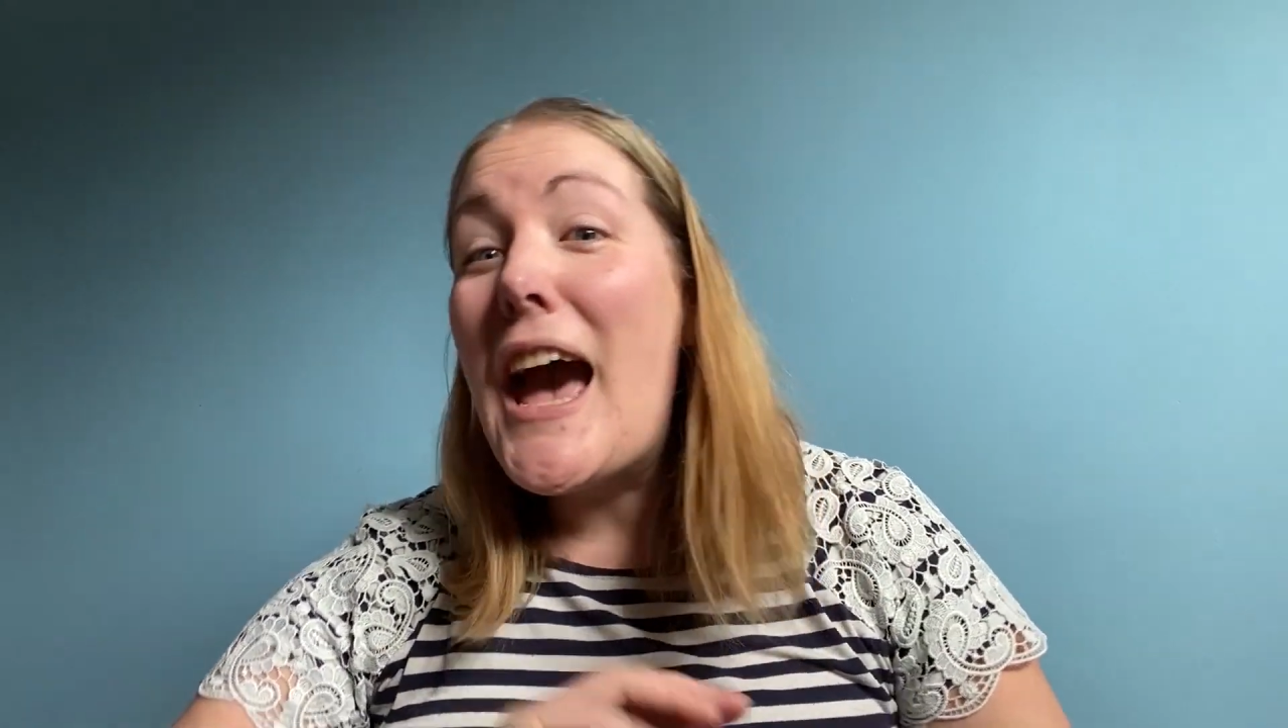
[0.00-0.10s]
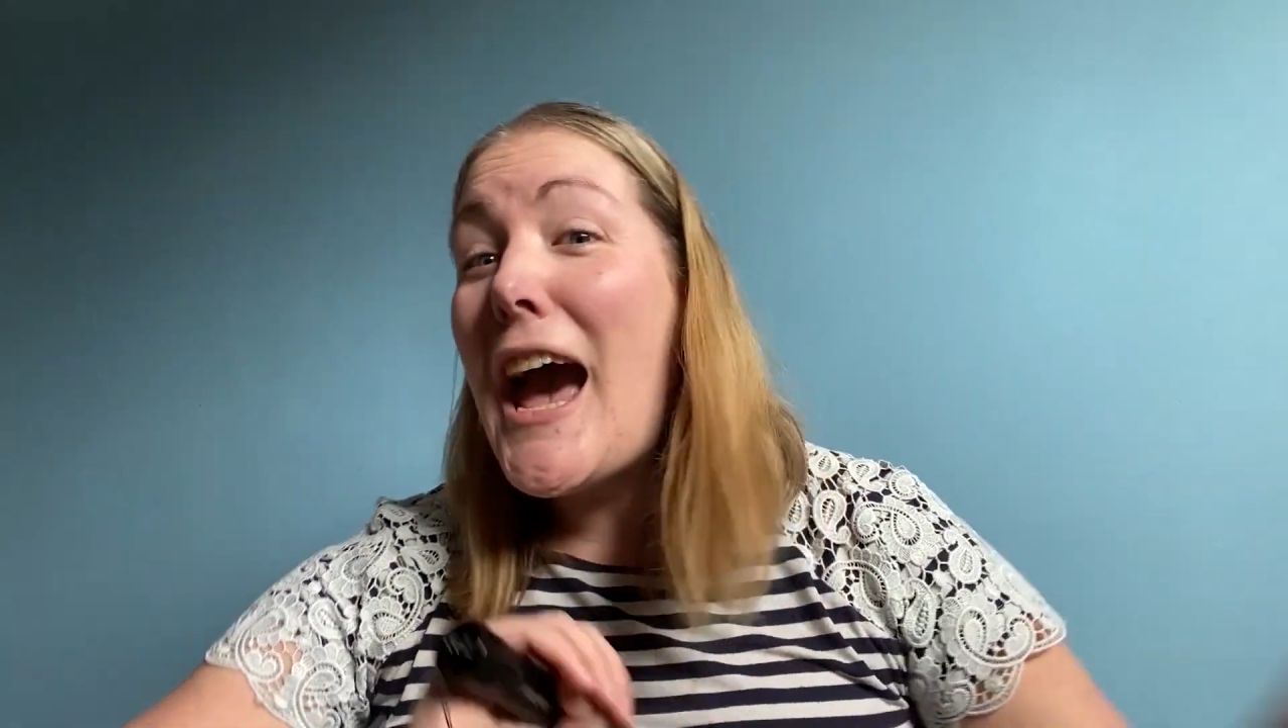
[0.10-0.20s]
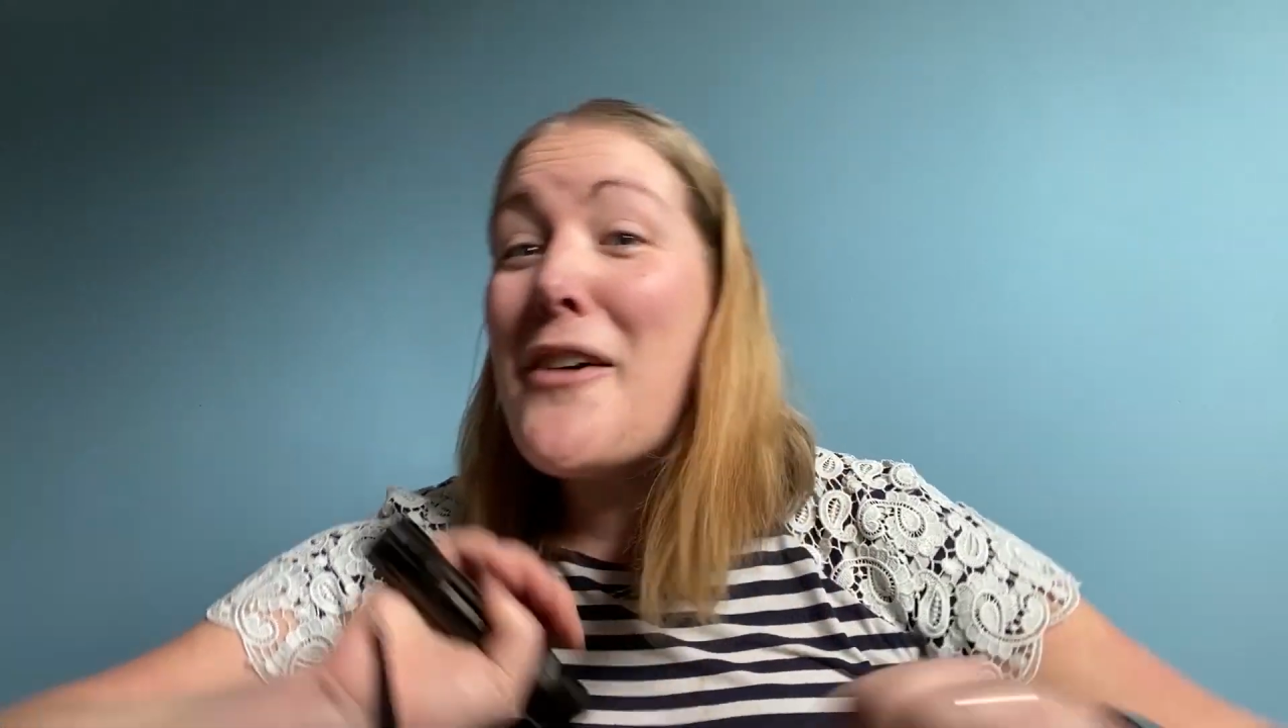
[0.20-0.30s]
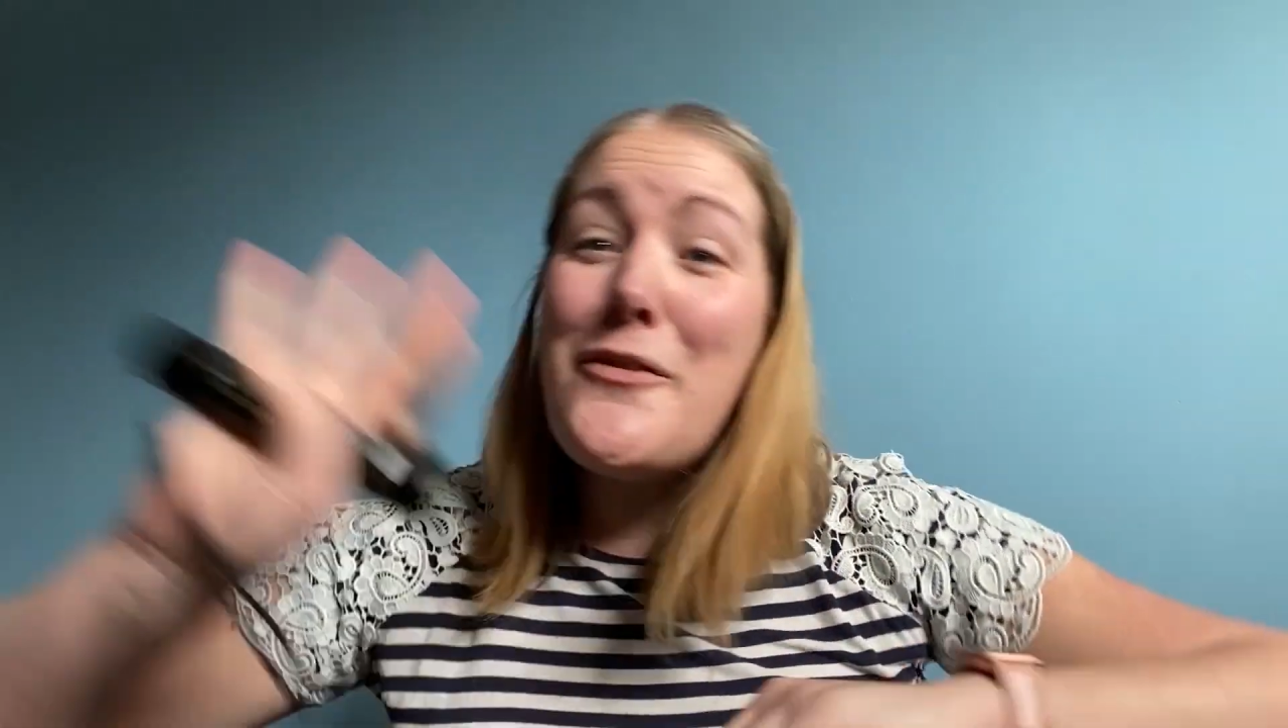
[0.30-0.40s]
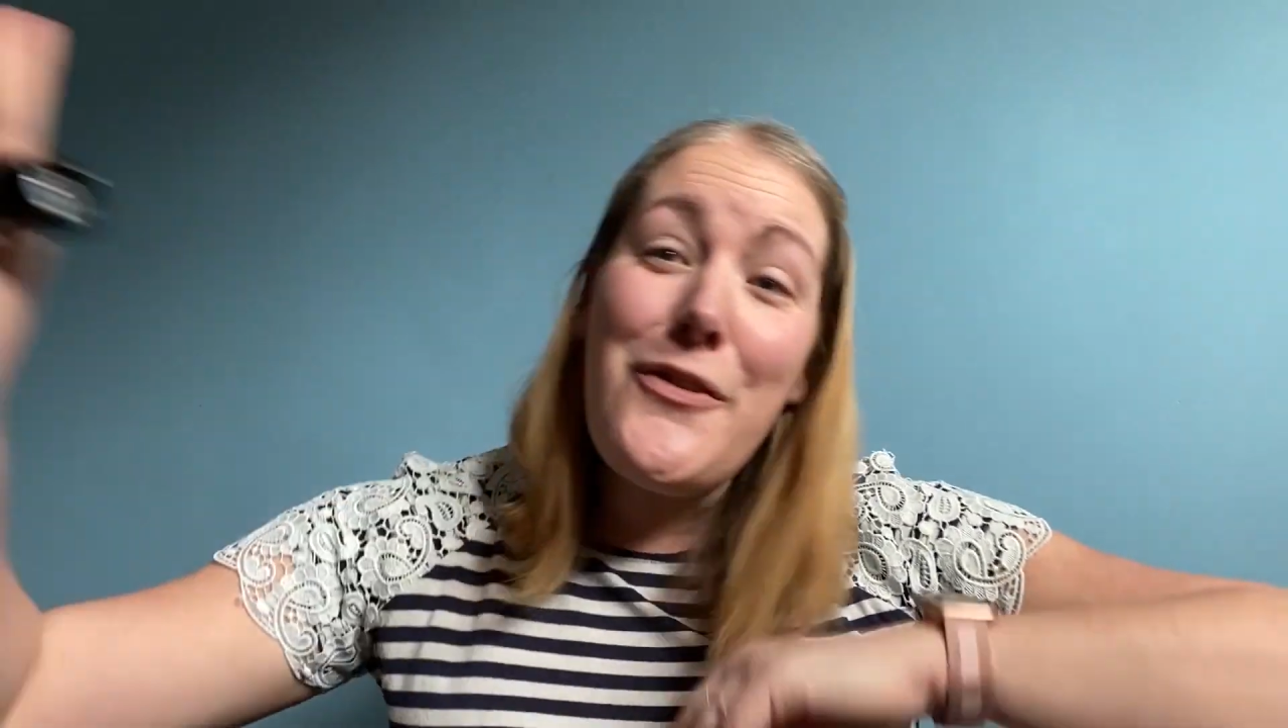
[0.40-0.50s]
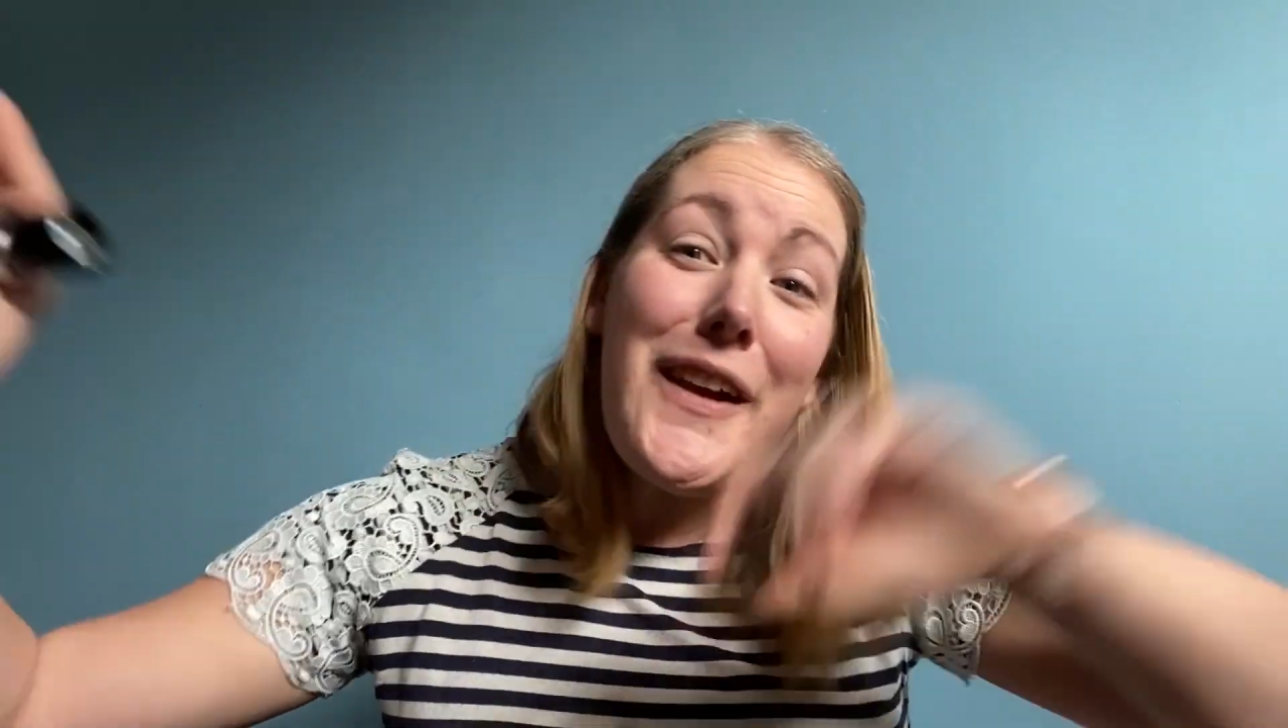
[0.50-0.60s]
and